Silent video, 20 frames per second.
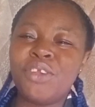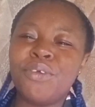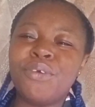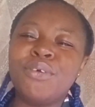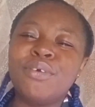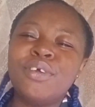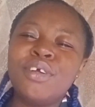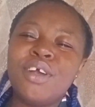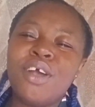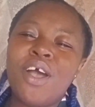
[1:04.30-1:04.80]

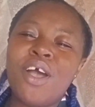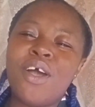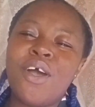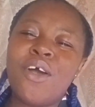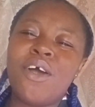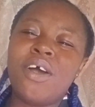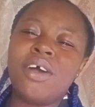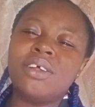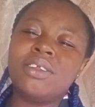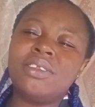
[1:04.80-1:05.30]
you
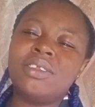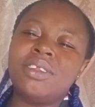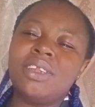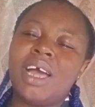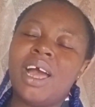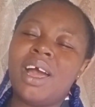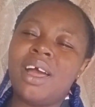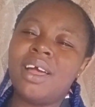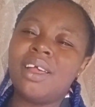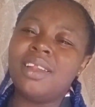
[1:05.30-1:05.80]
on
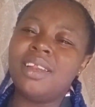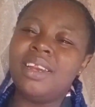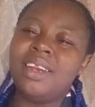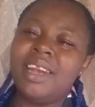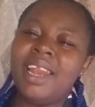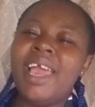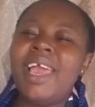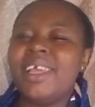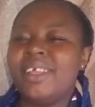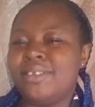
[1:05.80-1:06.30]
the
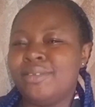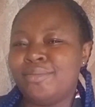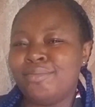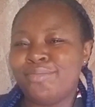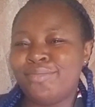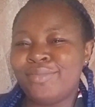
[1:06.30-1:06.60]
lane.